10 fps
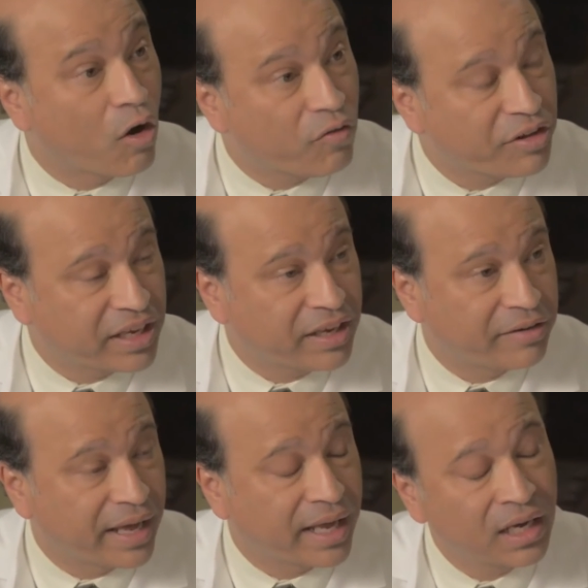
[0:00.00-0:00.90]
over the
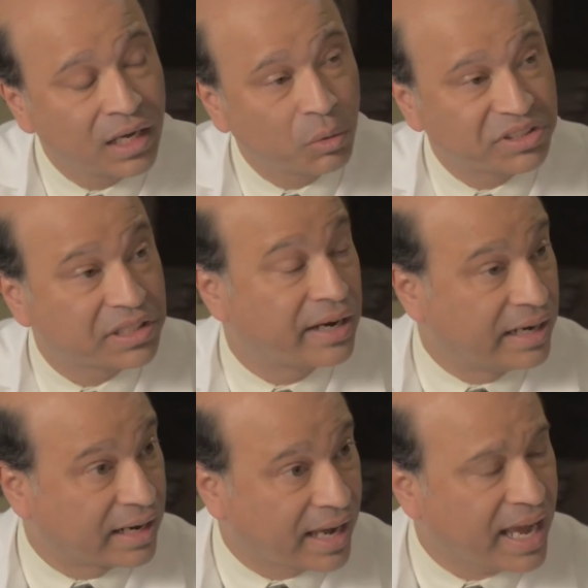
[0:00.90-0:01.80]
internet was studied
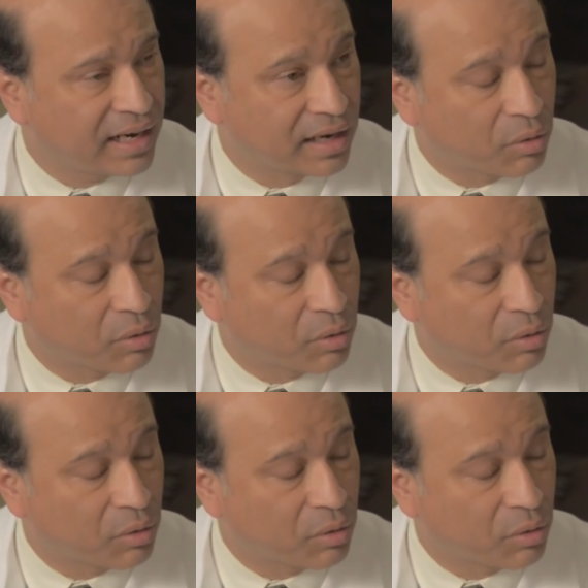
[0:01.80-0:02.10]
in Canada,